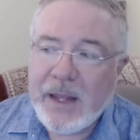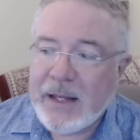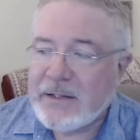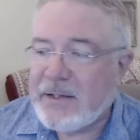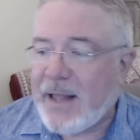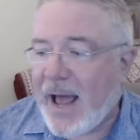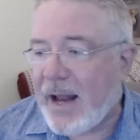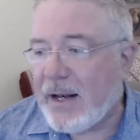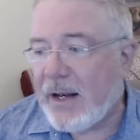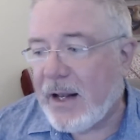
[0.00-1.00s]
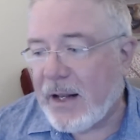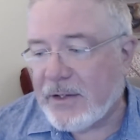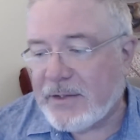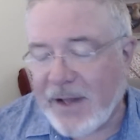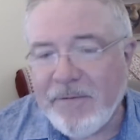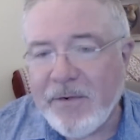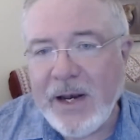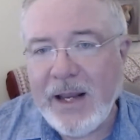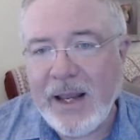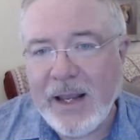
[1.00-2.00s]
Is that
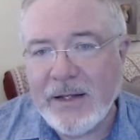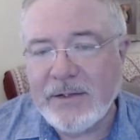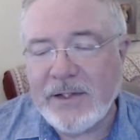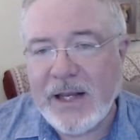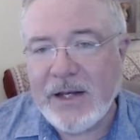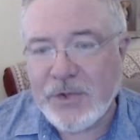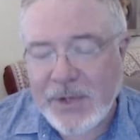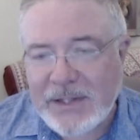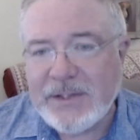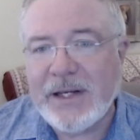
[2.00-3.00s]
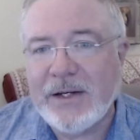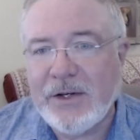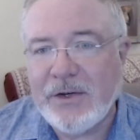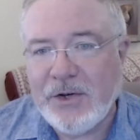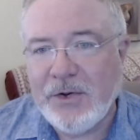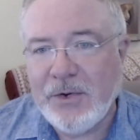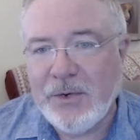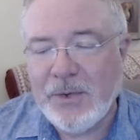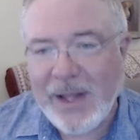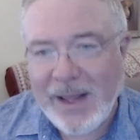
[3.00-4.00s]
suffering is intrinsic
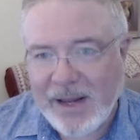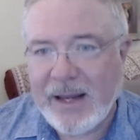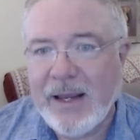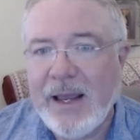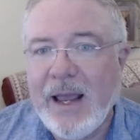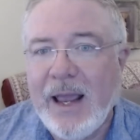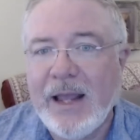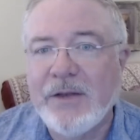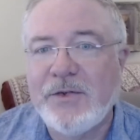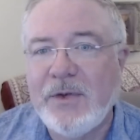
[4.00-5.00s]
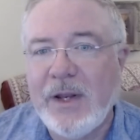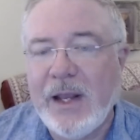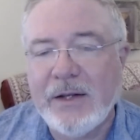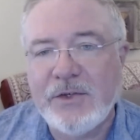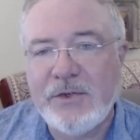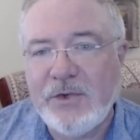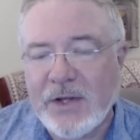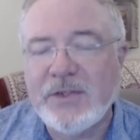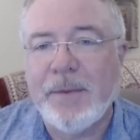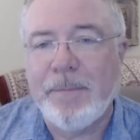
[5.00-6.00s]
to living. It's
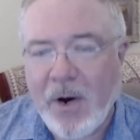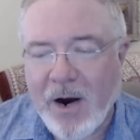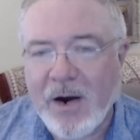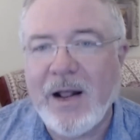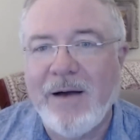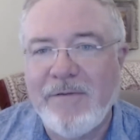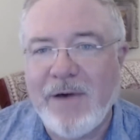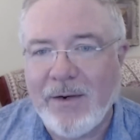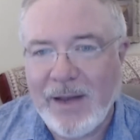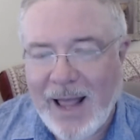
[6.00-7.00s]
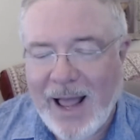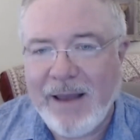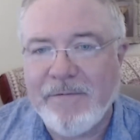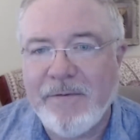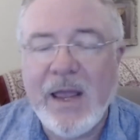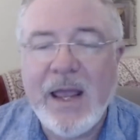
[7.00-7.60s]
just a part of our life.